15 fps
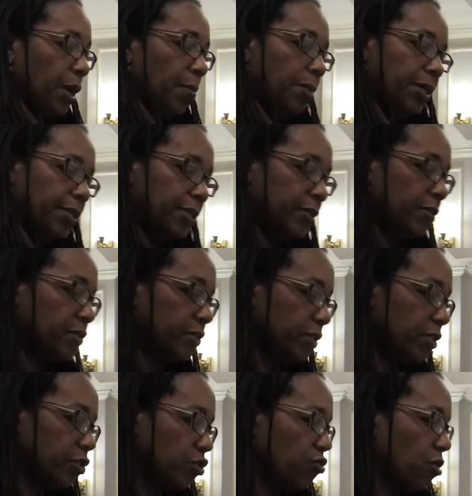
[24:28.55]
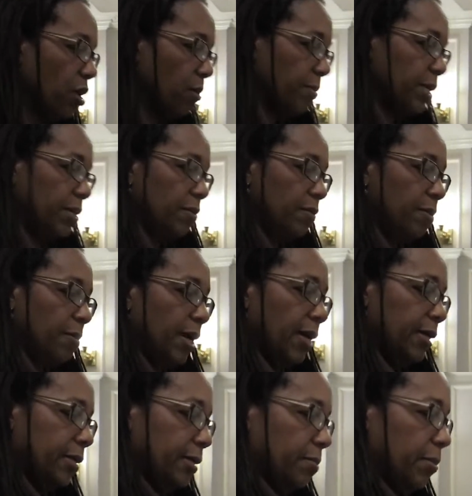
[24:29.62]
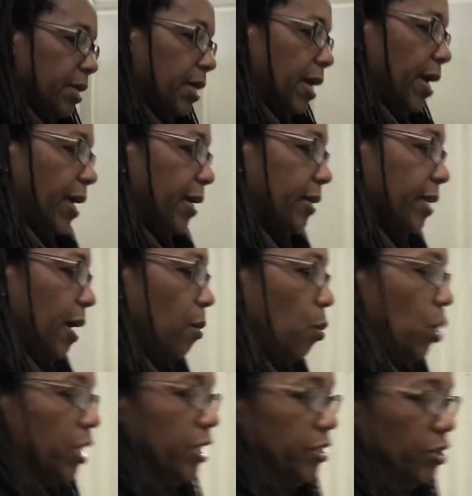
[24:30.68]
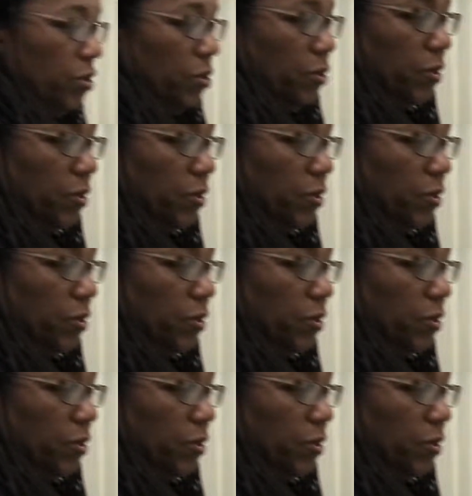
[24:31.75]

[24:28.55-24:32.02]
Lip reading: But this struck me and it reminded me. And I wanted to do